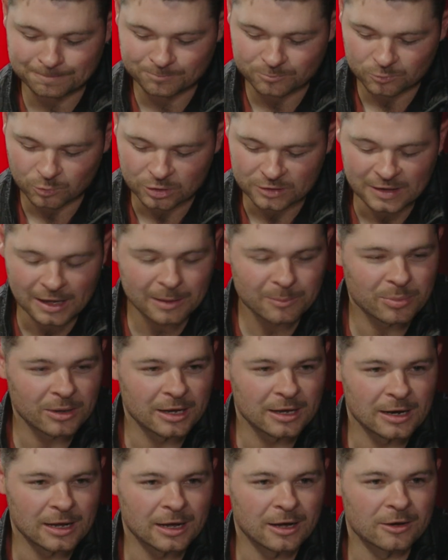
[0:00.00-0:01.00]
with debt pay
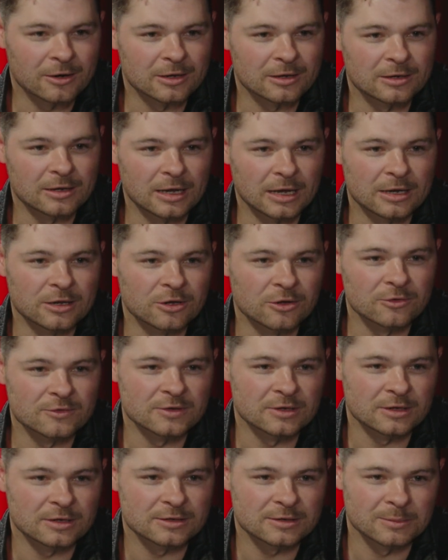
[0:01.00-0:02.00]
down and
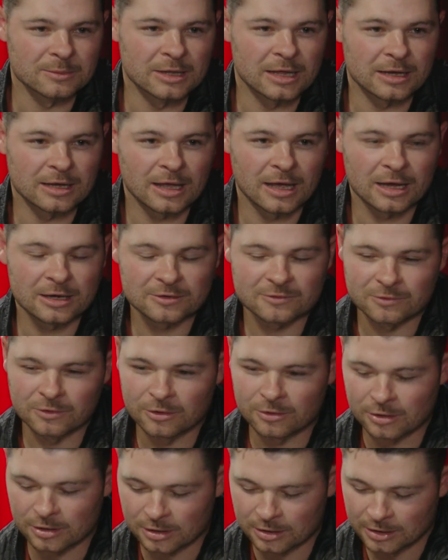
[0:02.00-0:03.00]
using some of that cash flow
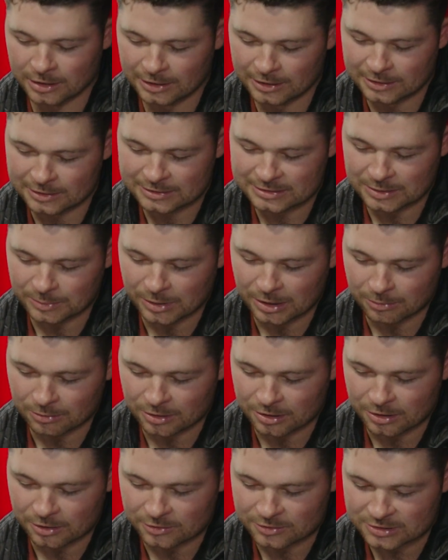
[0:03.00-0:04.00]
to be able to
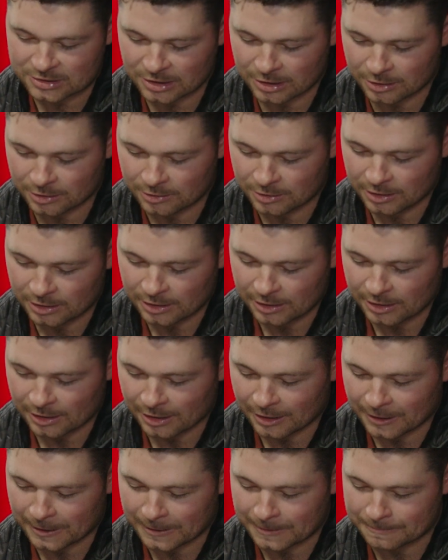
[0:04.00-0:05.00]
do so.
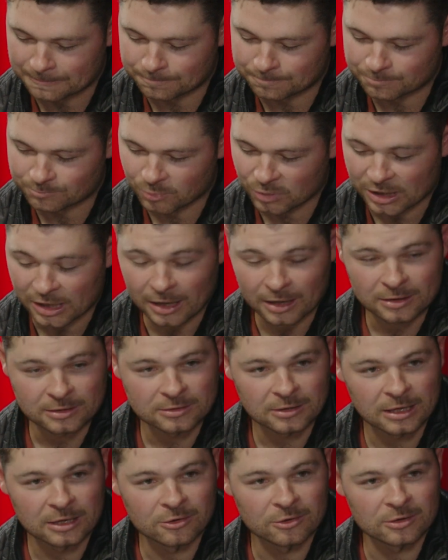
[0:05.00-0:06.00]
But yeah,
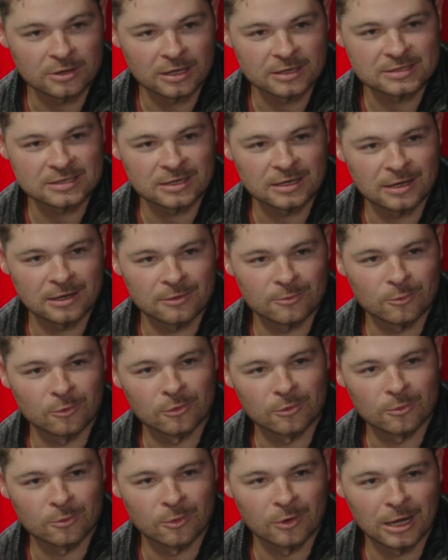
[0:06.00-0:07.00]
Henry, thanks again.
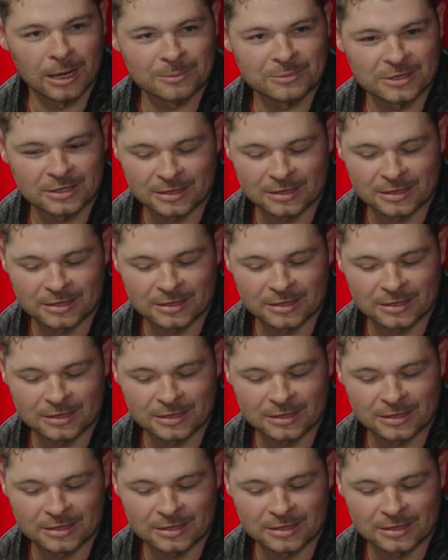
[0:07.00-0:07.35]
We'll hop to the